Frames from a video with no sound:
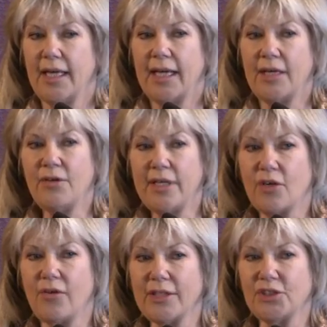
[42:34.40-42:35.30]
And only
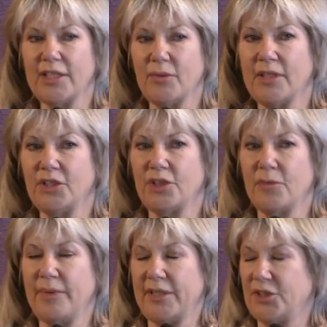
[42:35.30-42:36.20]
gradually, when they
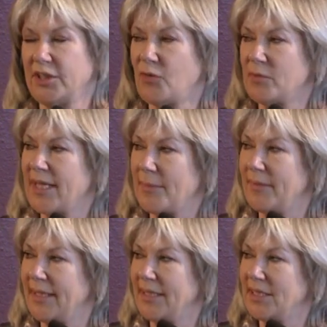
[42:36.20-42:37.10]
showed pictures of what was
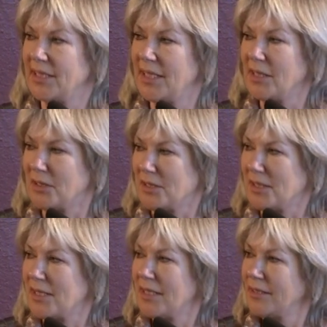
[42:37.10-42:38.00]
happening into the
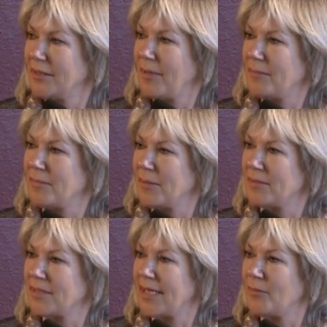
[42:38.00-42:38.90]
lungs, did
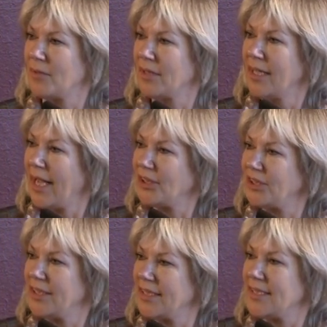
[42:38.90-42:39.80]
people say, well,
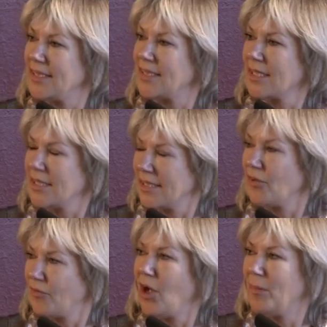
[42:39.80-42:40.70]
actually, this is
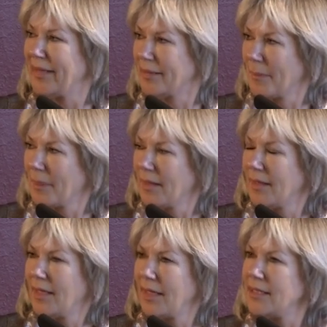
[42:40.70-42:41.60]
self-harming.
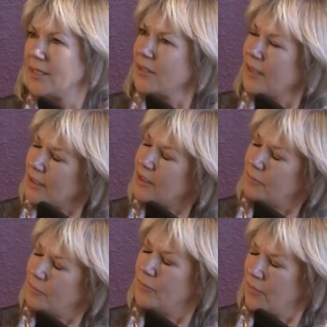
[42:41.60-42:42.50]
And it, so
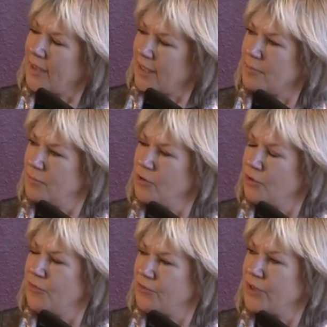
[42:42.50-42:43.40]
that's
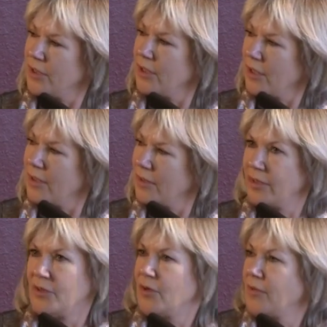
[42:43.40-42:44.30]
moved,
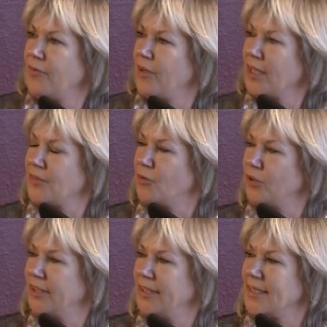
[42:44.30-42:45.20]
you know, in the last
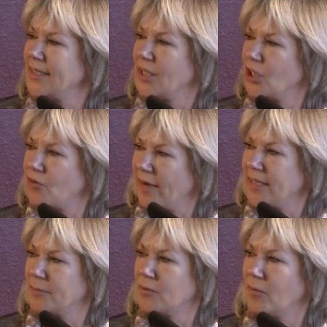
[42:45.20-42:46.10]
40 years in an
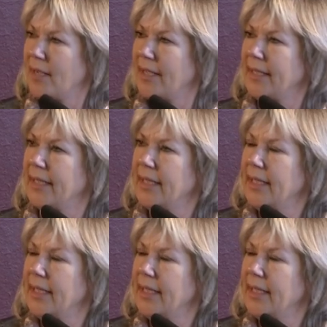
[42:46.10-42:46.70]
incredible way.